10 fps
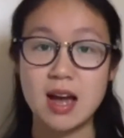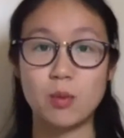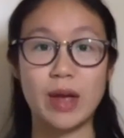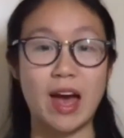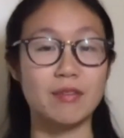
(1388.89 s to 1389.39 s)

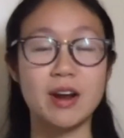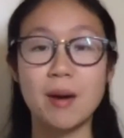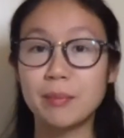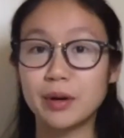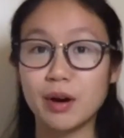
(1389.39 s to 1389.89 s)
We have a
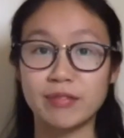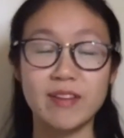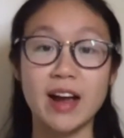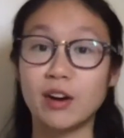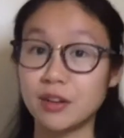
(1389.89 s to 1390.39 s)
number of
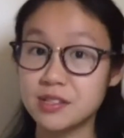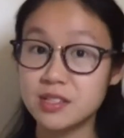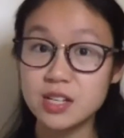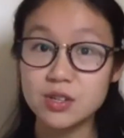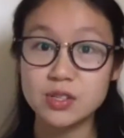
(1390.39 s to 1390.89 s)
fine arts
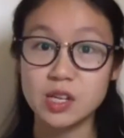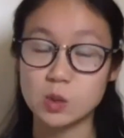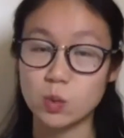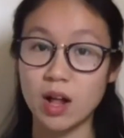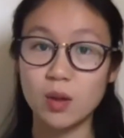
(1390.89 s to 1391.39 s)
teachers
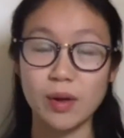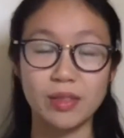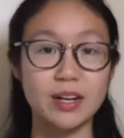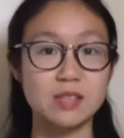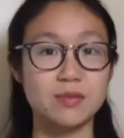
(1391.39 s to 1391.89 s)
as well,
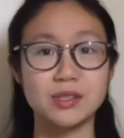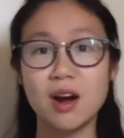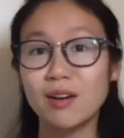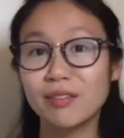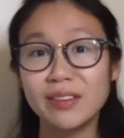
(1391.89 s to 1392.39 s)
whether it's
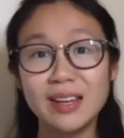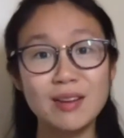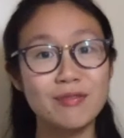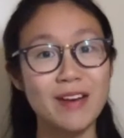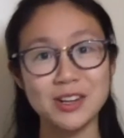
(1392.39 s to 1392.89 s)

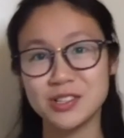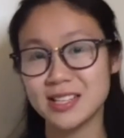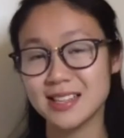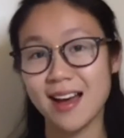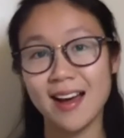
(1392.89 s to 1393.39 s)
photography, fashion
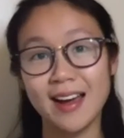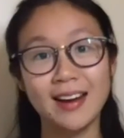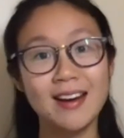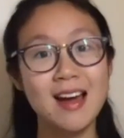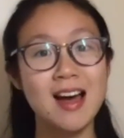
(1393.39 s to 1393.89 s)

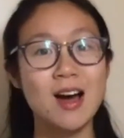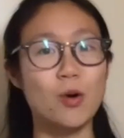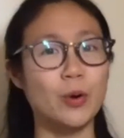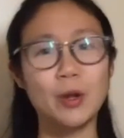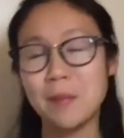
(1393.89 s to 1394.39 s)
design,
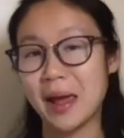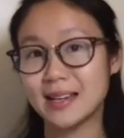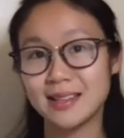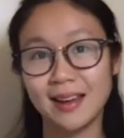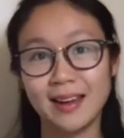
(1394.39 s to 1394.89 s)
oil
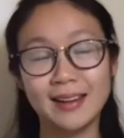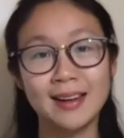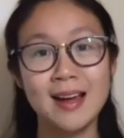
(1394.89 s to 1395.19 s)
painting,